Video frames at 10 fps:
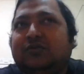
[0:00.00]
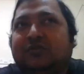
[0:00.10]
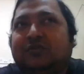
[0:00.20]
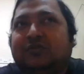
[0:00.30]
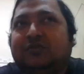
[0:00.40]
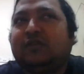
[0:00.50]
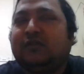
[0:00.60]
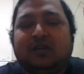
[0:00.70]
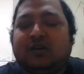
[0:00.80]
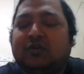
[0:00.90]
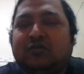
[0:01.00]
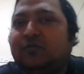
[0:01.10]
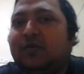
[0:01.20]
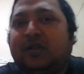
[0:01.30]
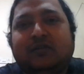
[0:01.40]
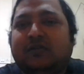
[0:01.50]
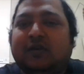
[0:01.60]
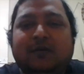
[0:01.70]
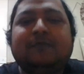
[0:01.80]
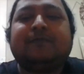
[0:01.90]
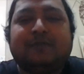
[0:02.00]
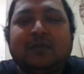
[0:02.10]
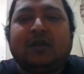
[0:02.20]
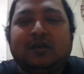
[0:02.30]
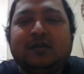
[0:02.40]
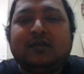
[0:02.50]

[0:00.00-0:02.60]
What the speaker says: 2 months, in around 2 months. Yeah, yeah.